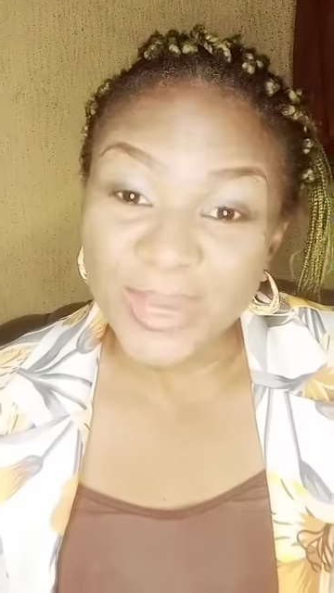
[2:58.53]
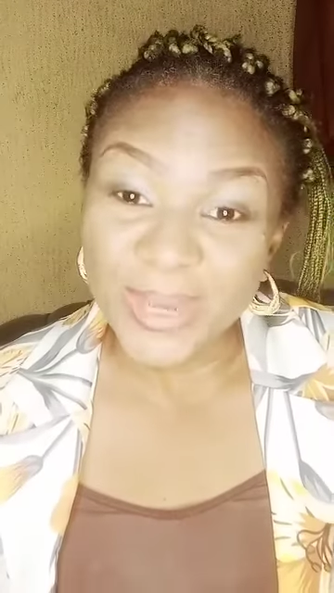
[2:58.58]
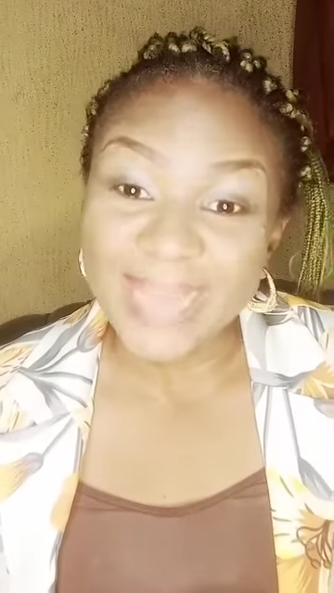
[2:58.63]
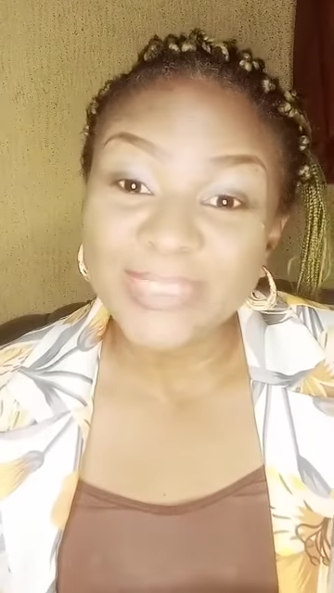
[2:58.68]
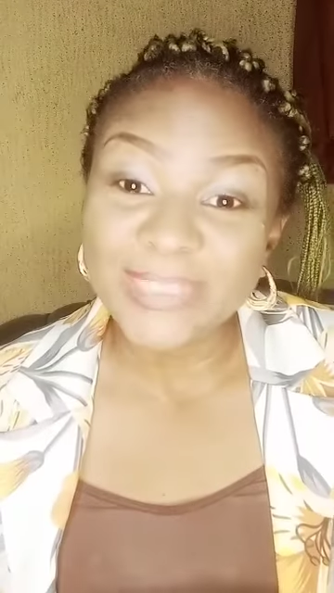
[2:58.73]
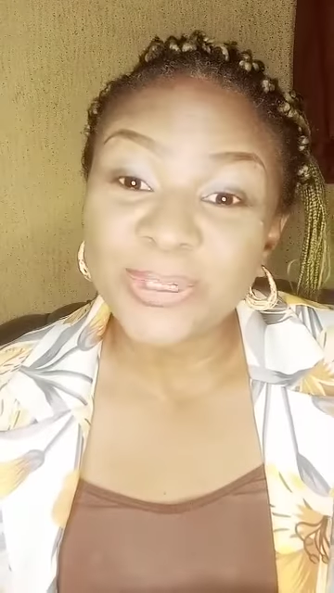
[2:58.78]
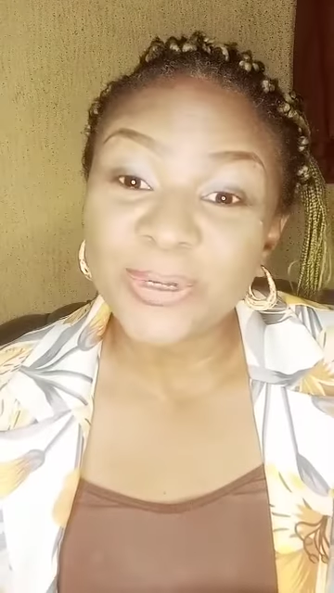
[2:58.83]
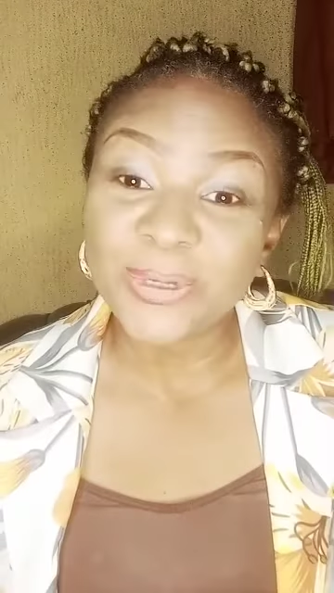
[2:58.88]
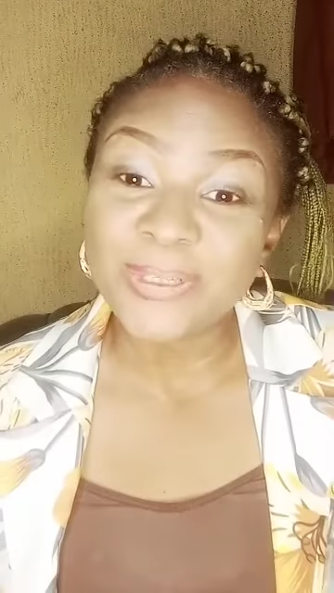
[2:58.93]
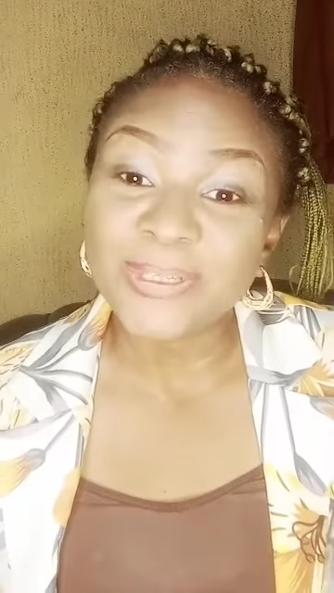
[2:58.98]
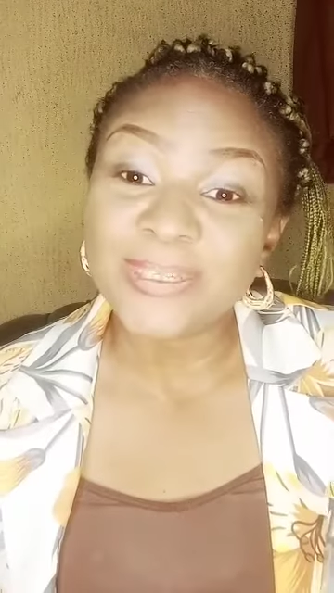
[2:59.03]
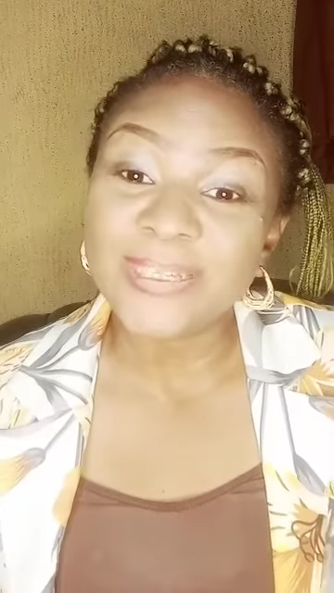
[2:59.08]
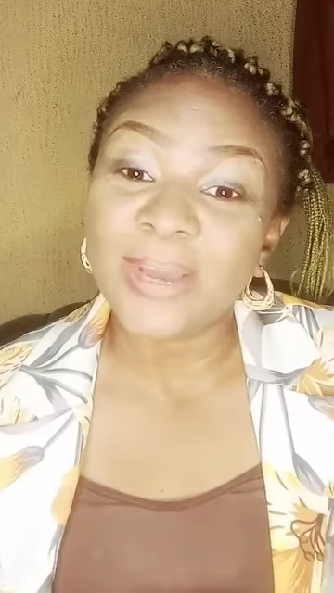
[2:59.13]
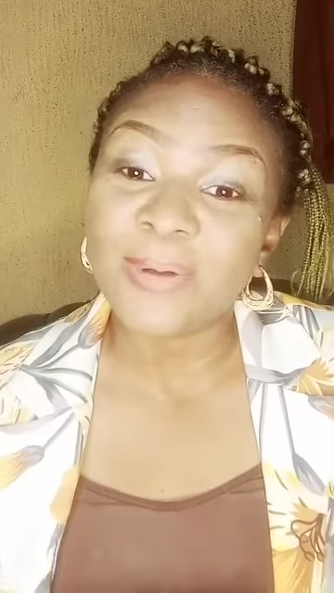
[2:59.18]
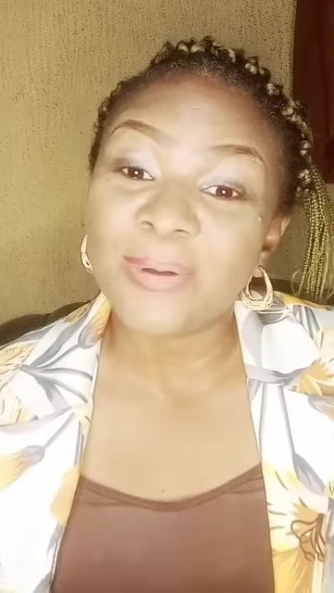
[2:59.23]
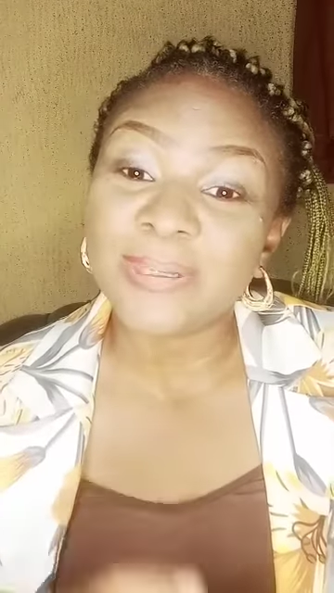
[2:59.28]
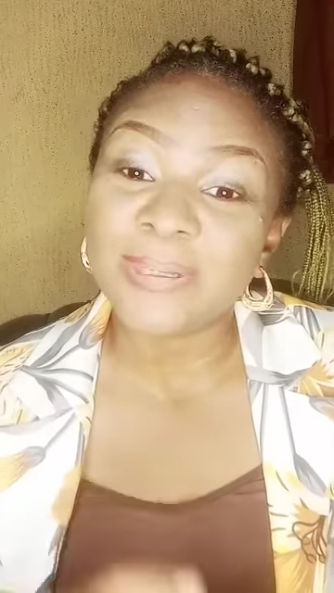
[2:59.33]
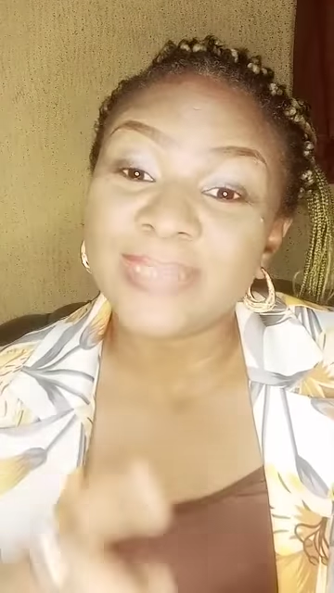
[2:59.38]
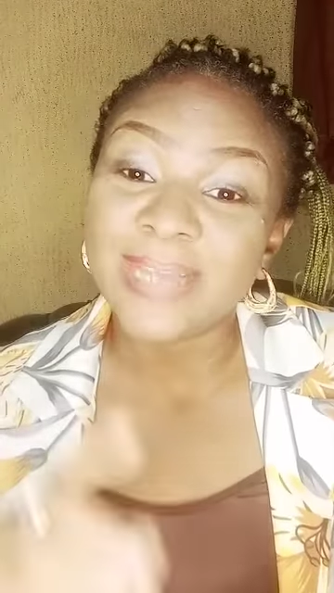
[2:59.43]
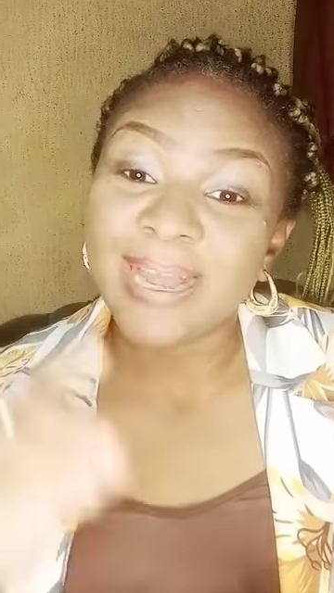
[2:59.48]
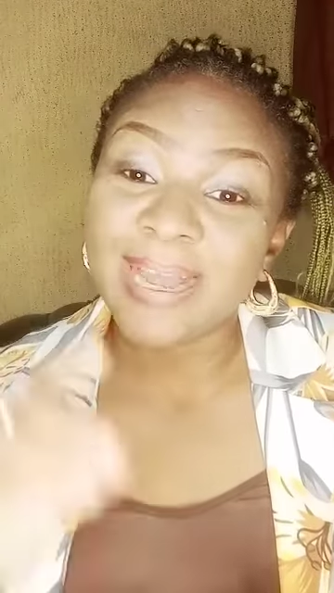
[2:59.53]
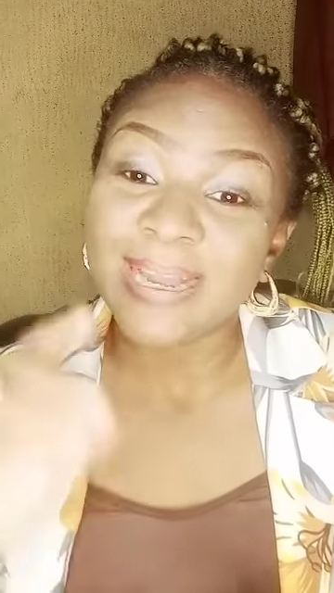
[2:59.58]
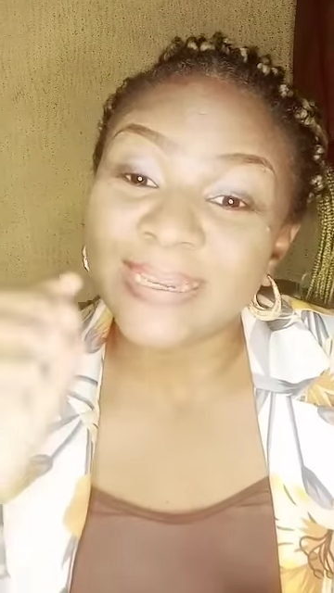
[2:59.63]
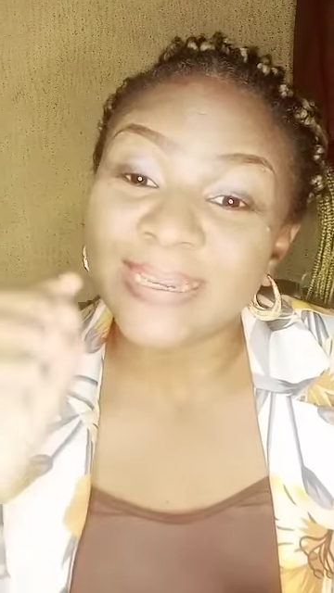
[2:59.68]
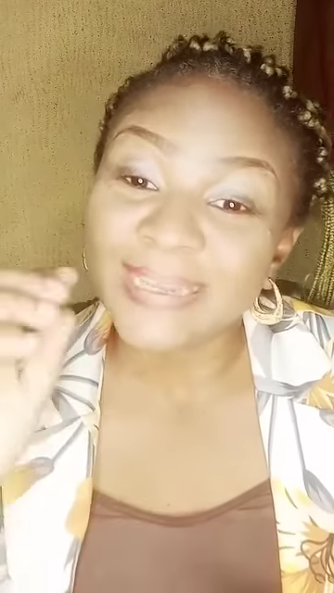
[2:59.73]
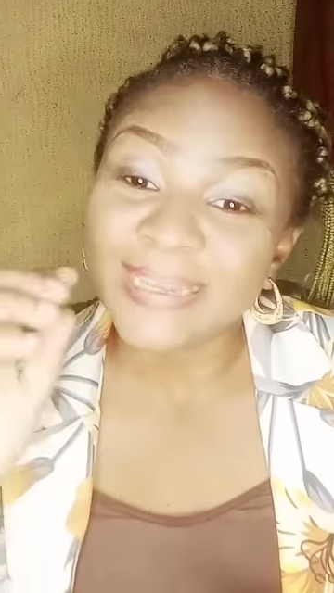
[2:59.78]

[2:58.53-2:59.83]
I told you there was an